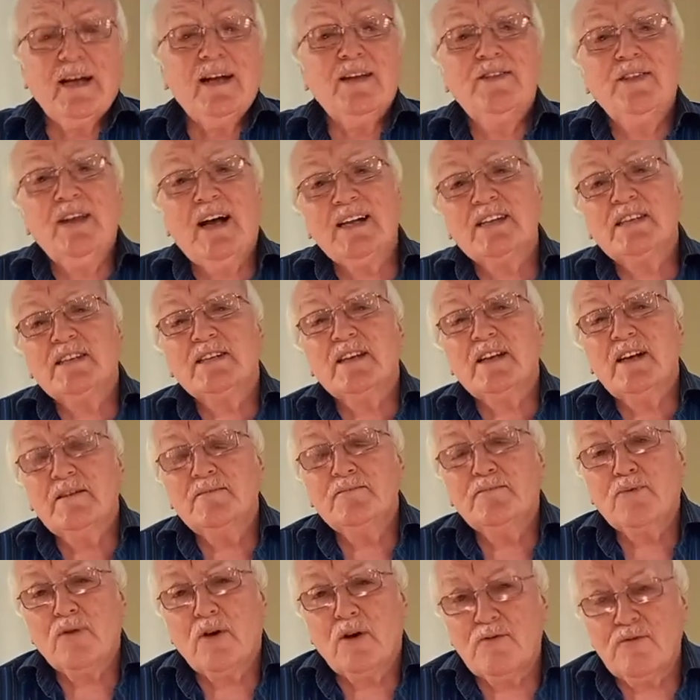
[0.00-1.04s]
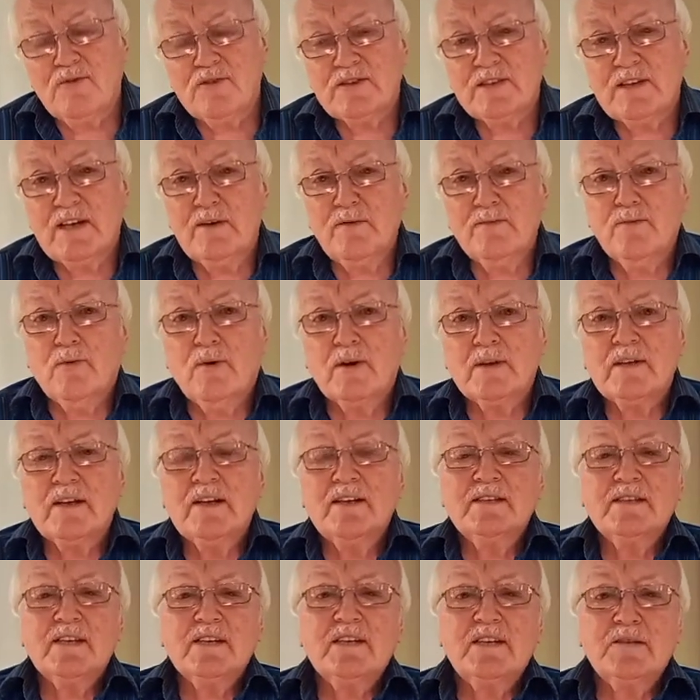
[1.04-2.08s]
And that's in prophecy what
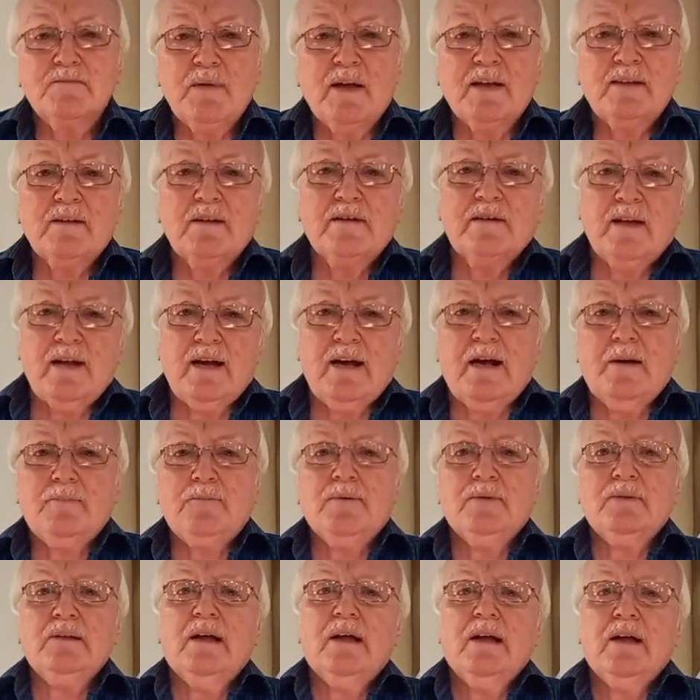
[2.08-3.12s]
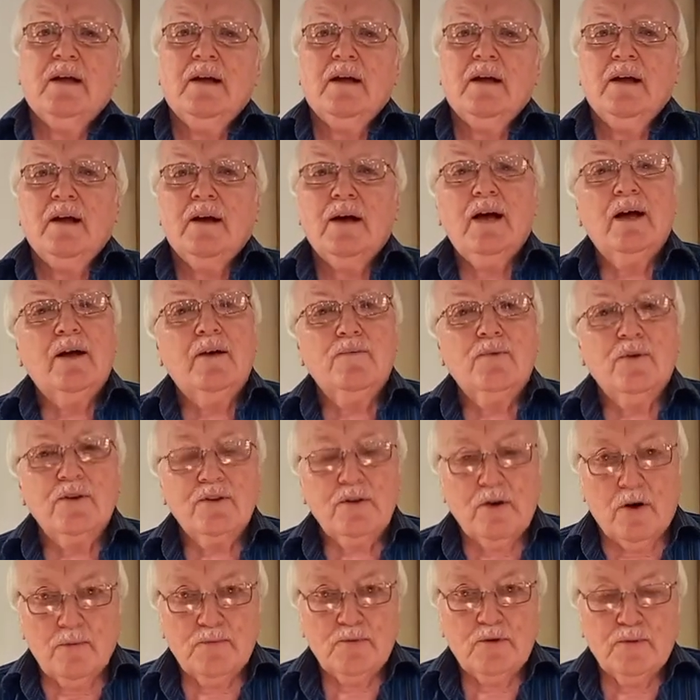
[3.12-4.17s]
is expected to happen uh, with
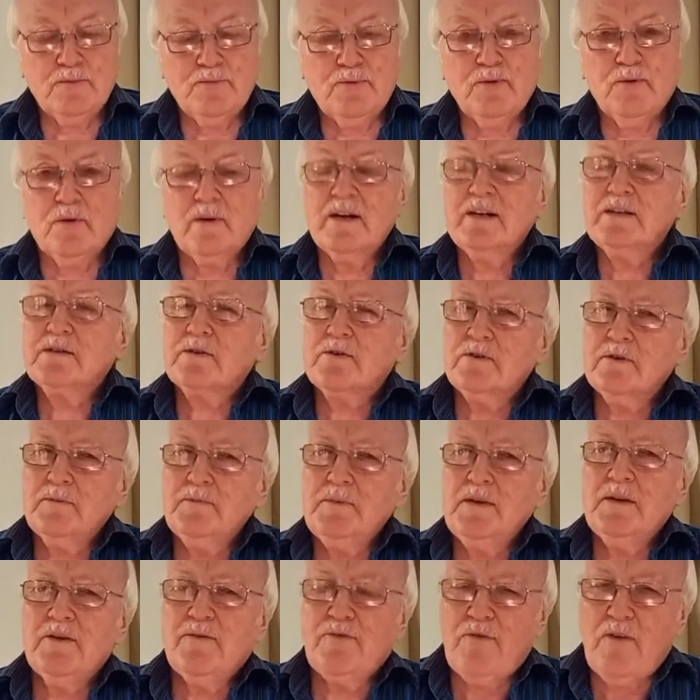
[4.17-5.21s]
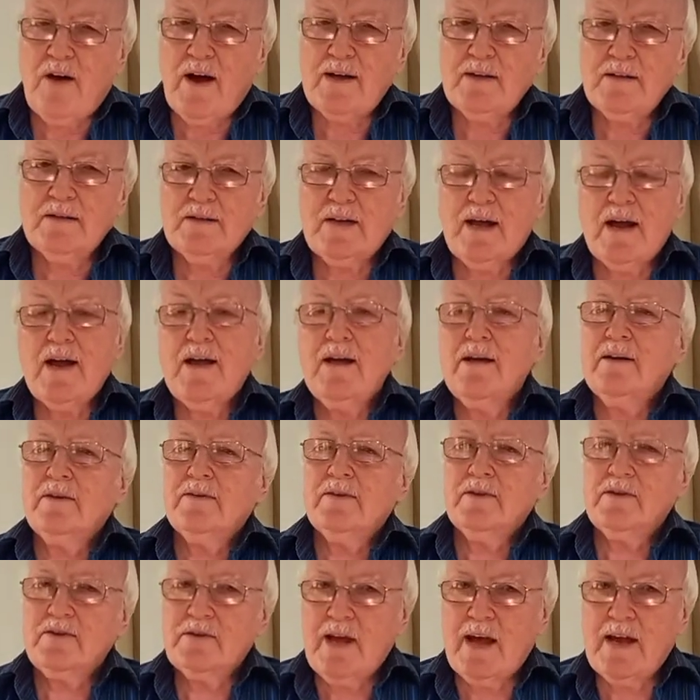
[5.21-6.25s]
Yom Kippur. It's going to be the final day,
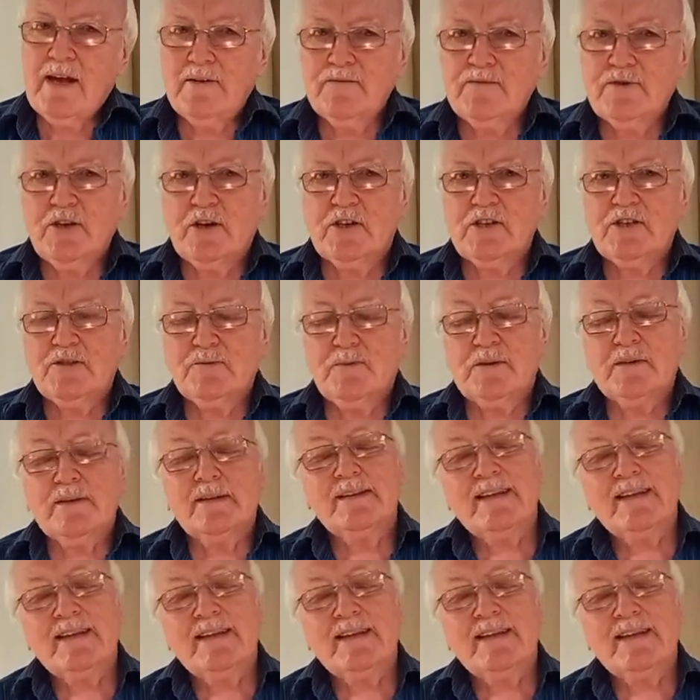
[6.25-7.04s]
the day of judgment.